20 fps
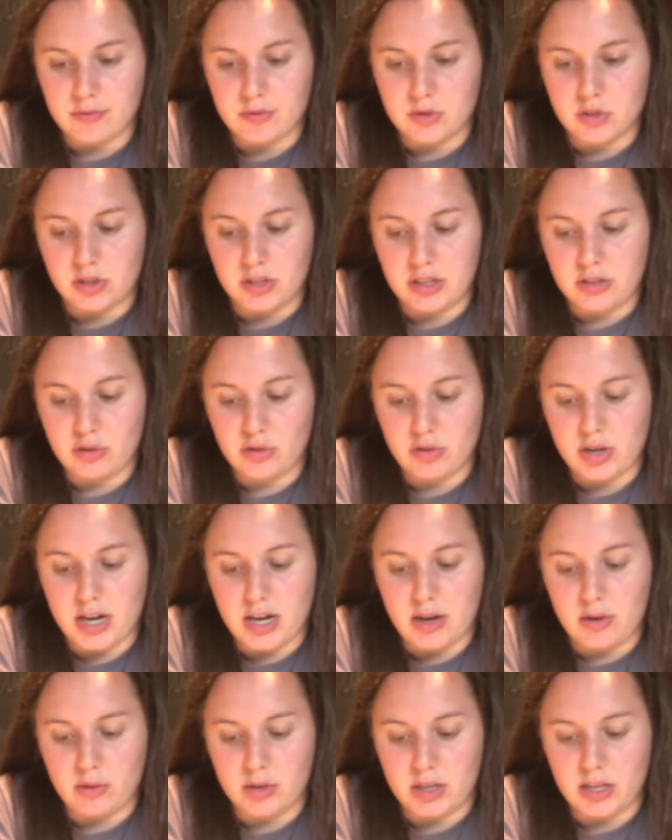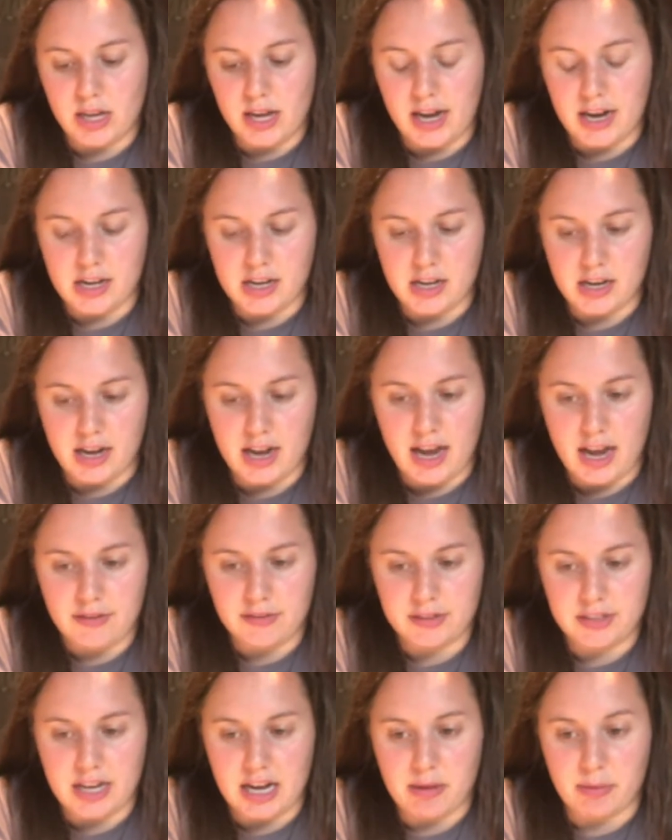So let's try only adding half
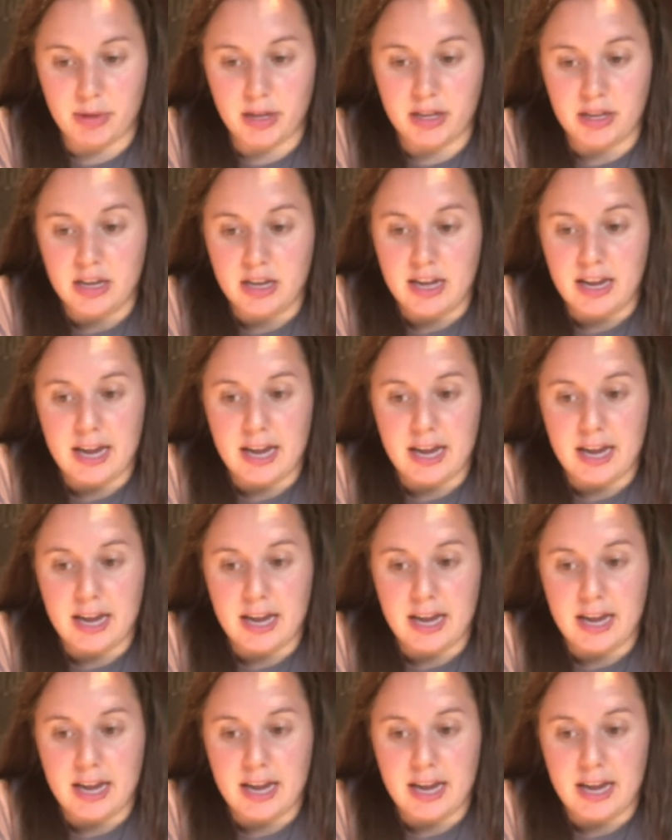a tablet,